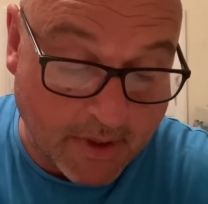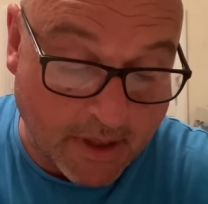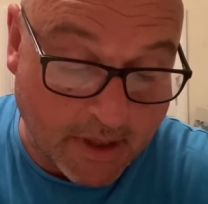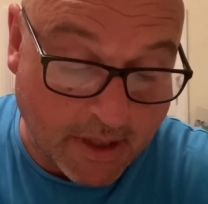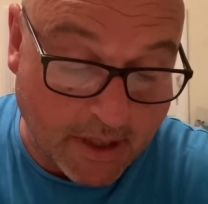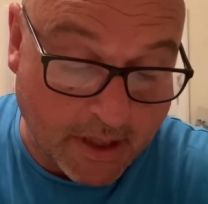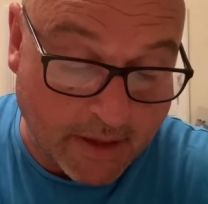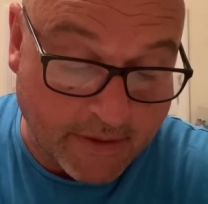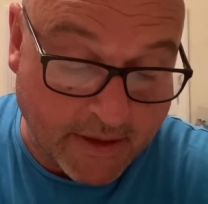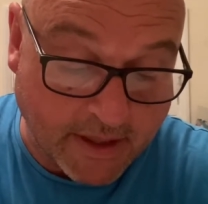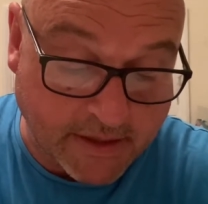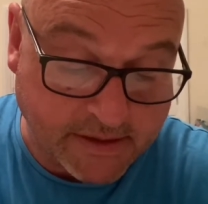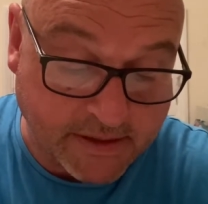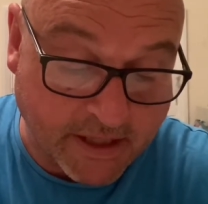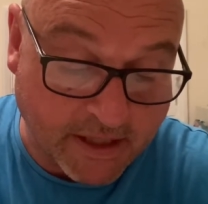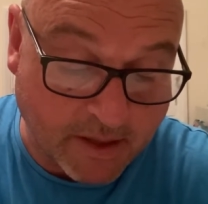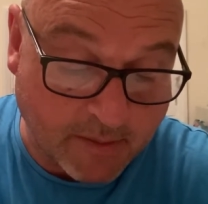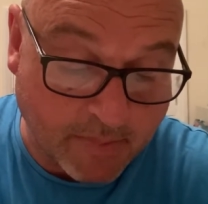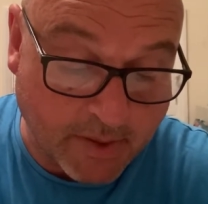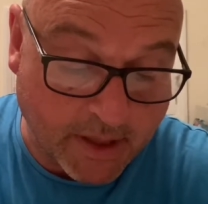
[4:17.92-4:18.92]
And that's
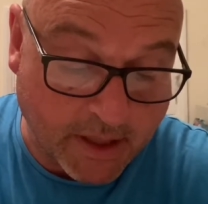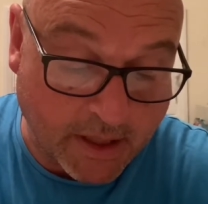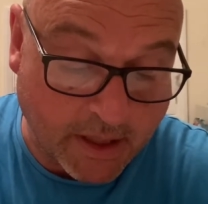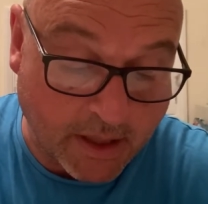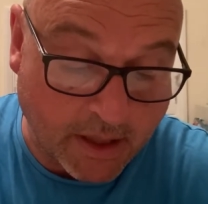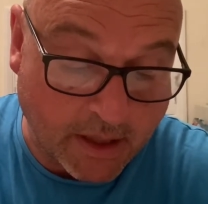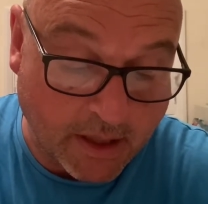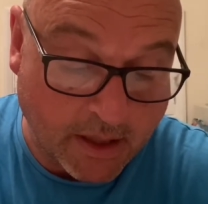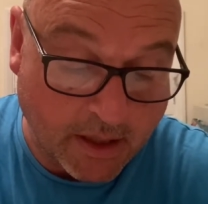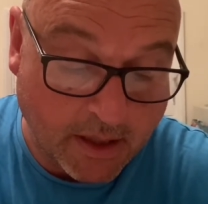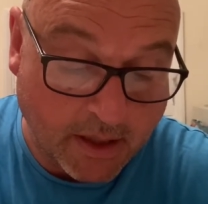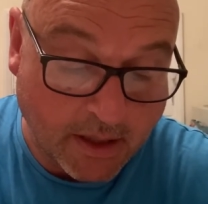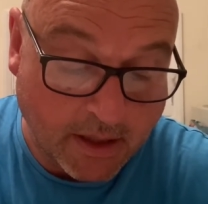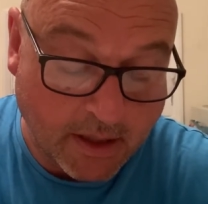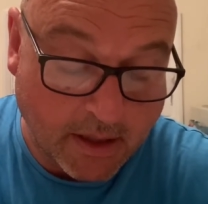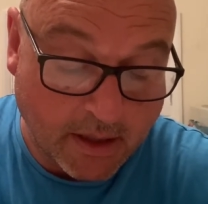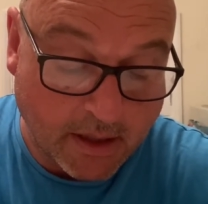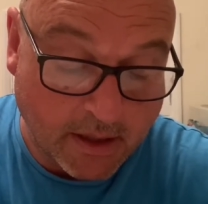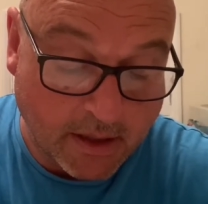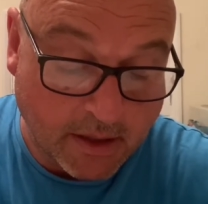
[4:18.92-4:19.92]
going to be
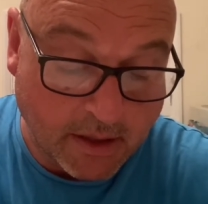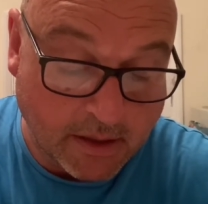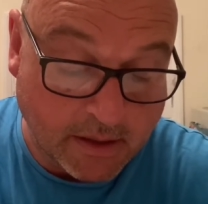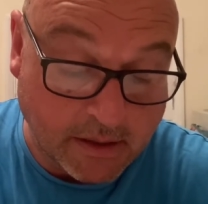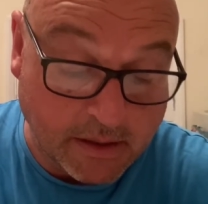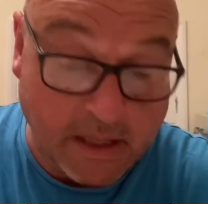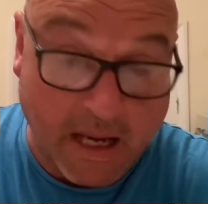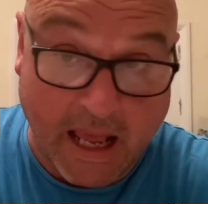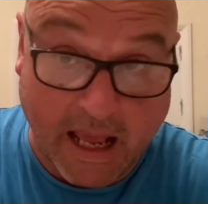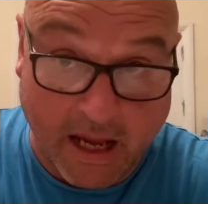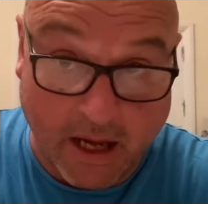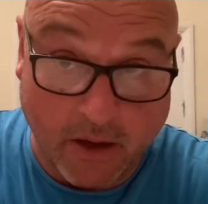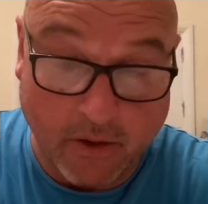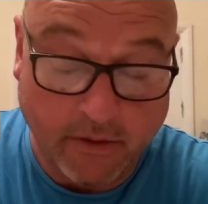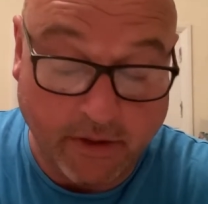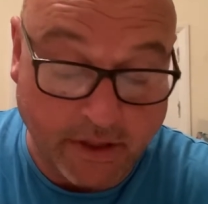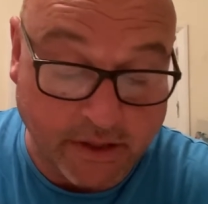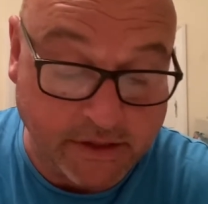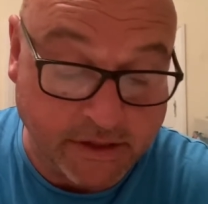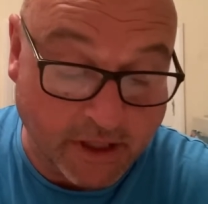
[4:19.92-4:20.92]
now,
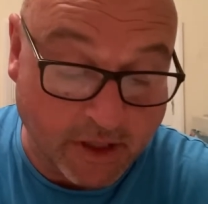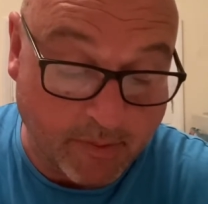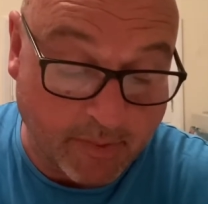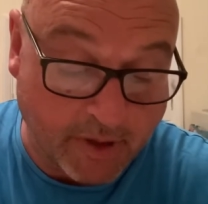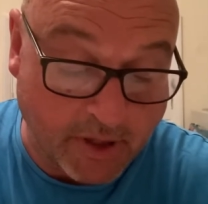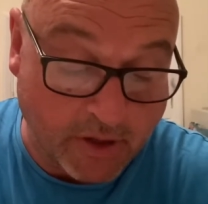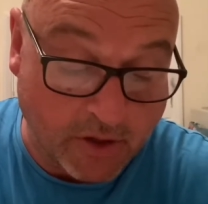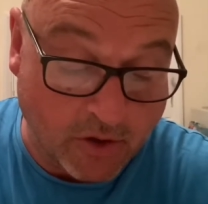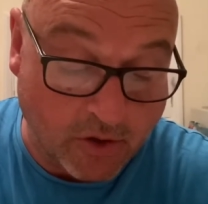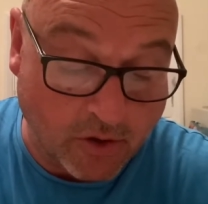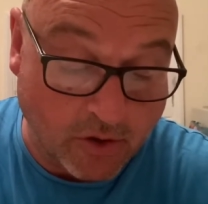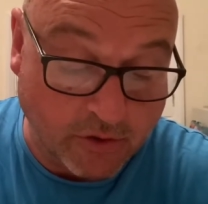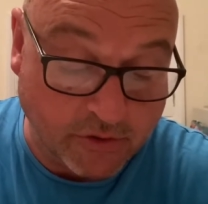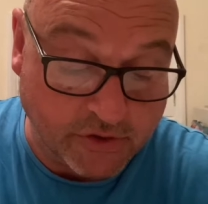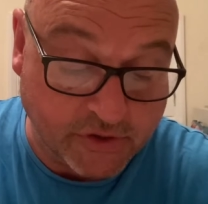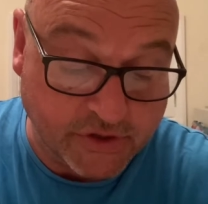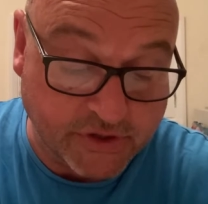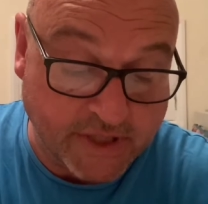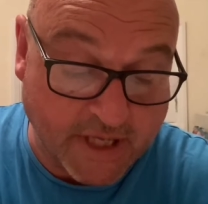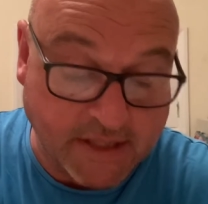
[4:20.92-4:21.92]
it's going to be on
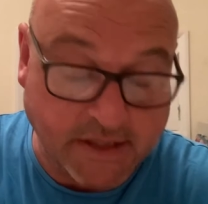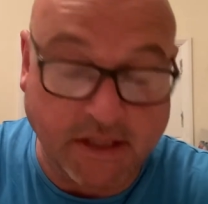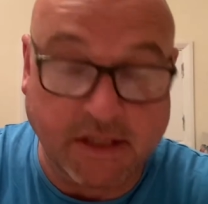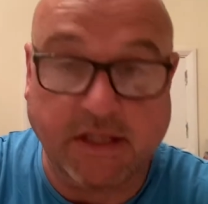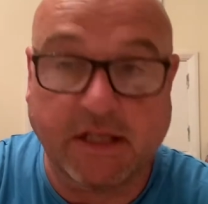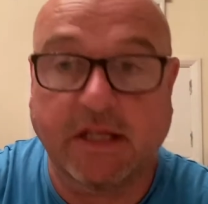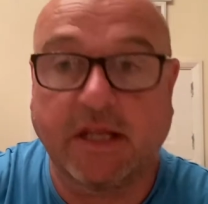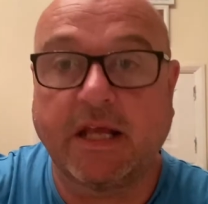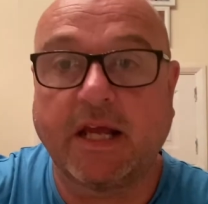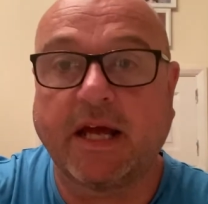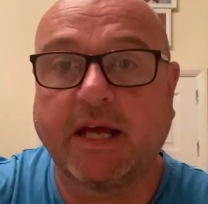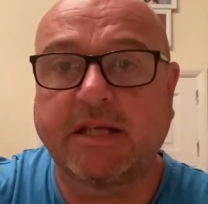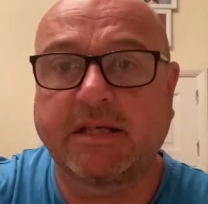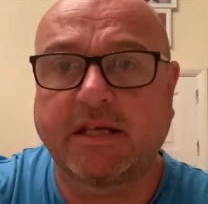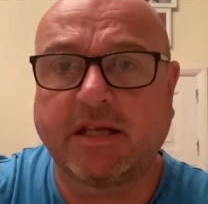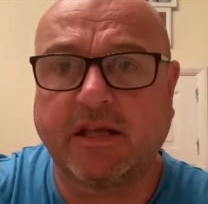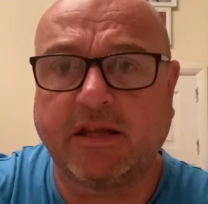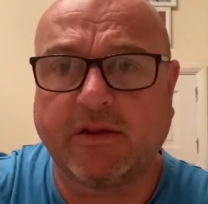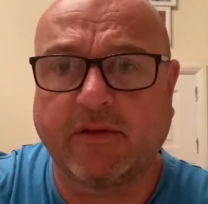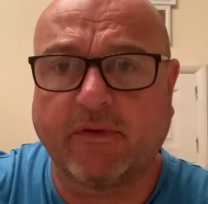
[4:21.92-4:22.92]
Saturday the
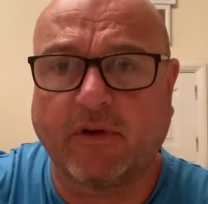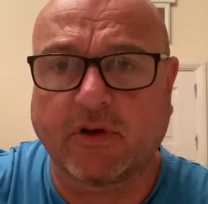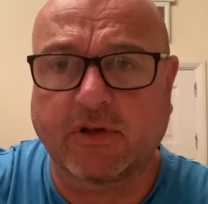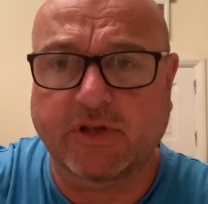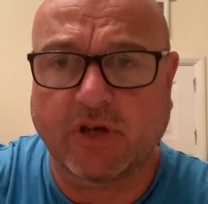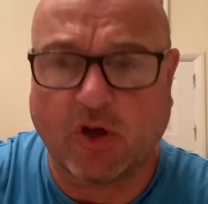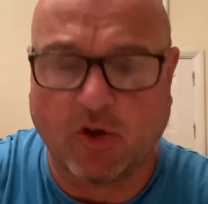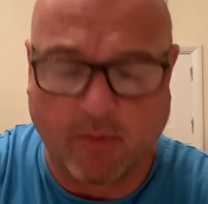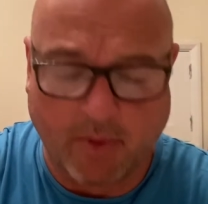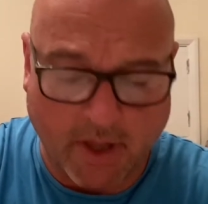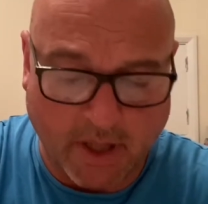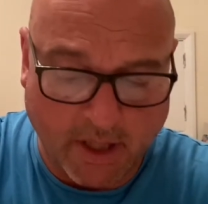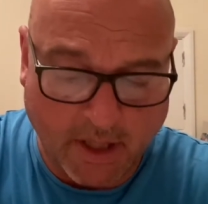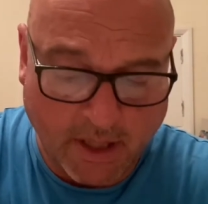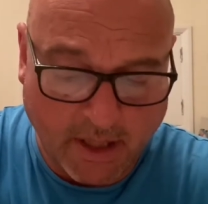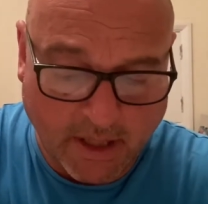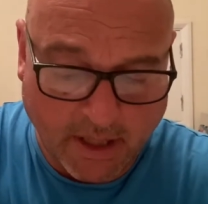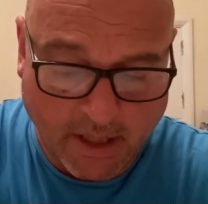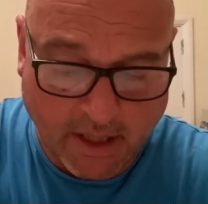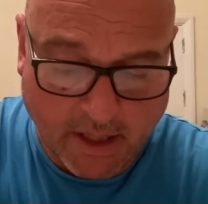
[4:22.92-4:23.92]
18th of October
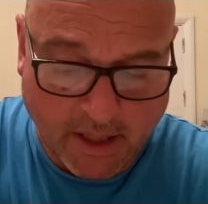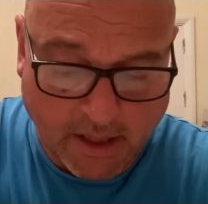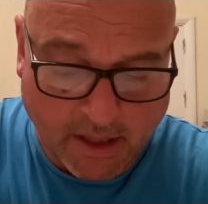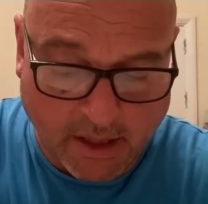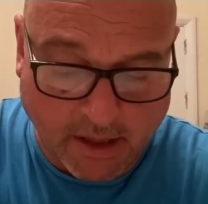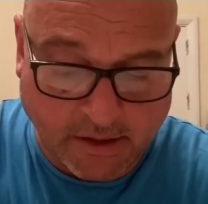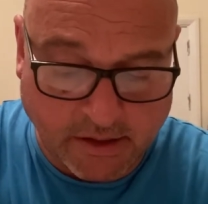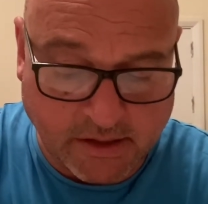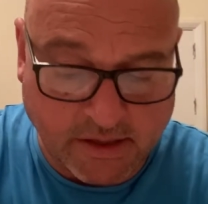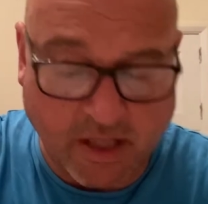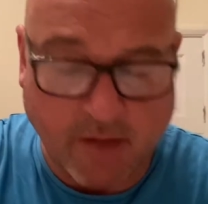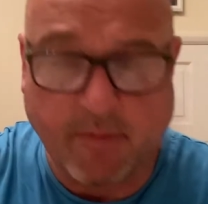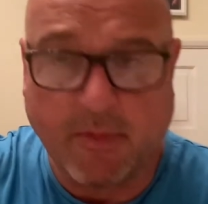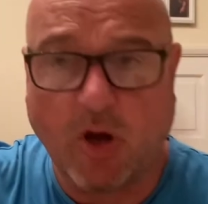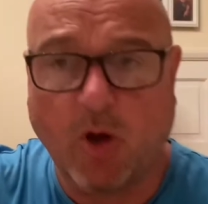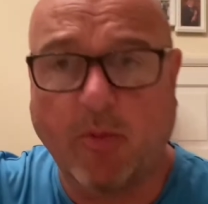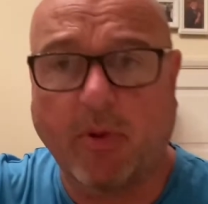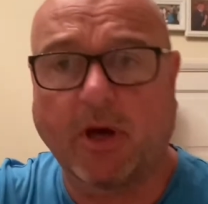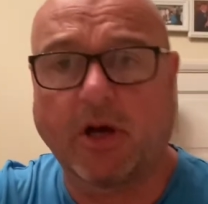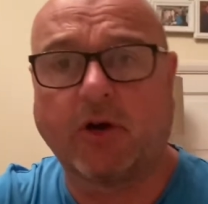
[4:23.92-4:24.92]
at the
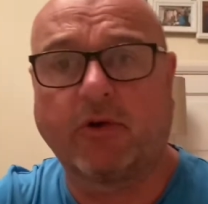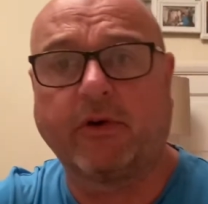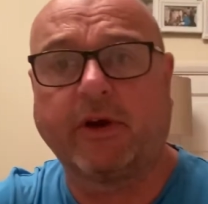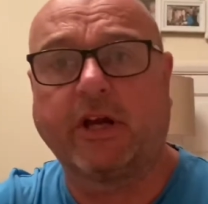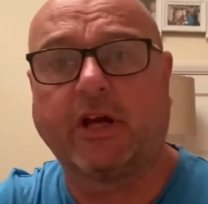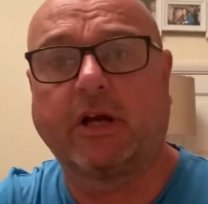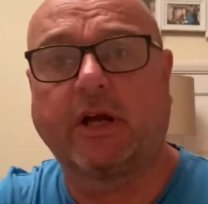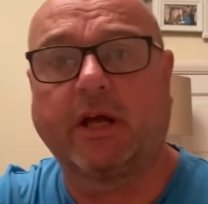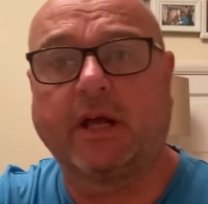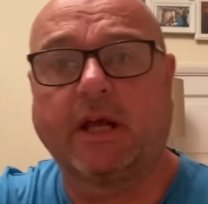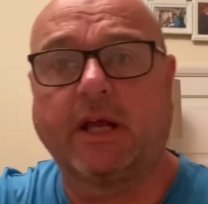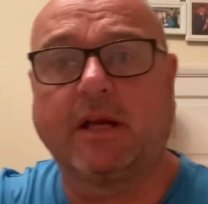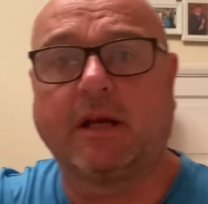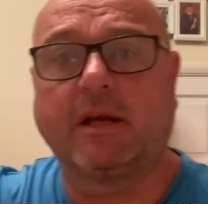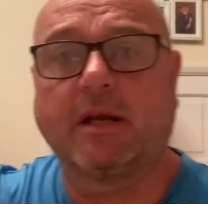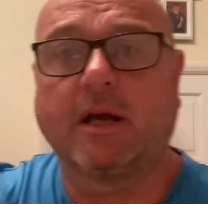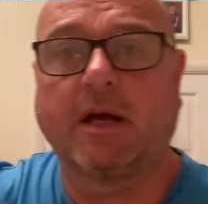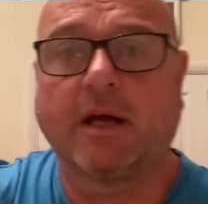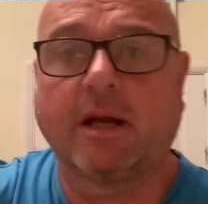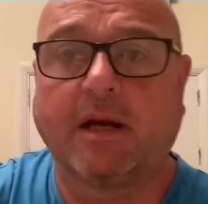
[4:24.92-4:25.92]
T-Mobile Arena in
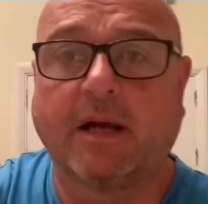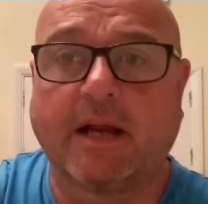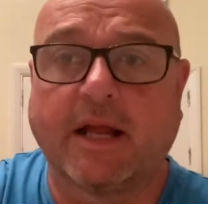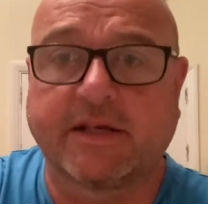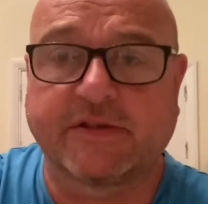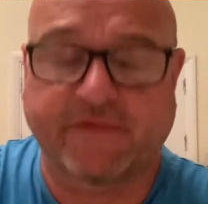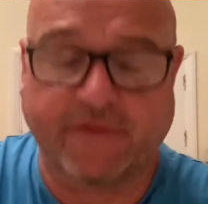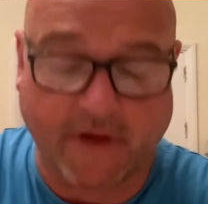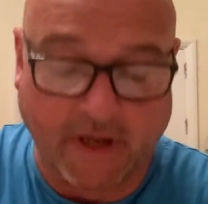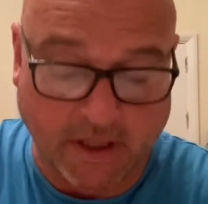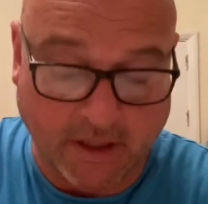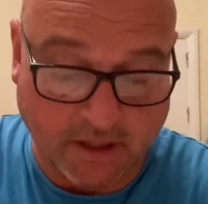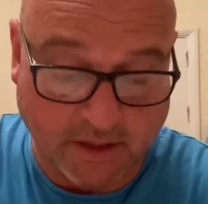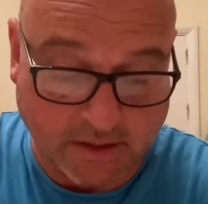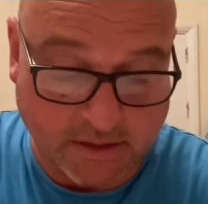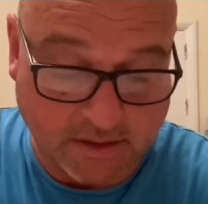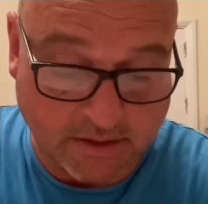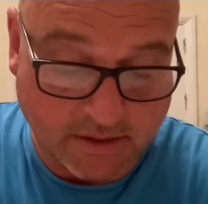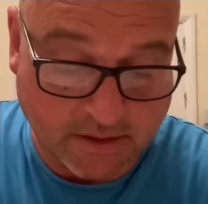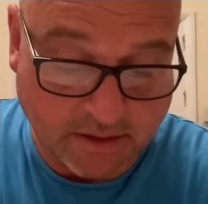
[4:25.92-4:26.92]
Las
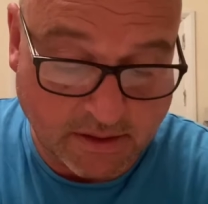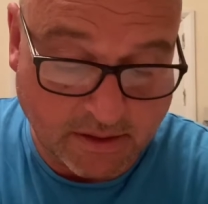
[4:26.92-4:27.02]
Vegas.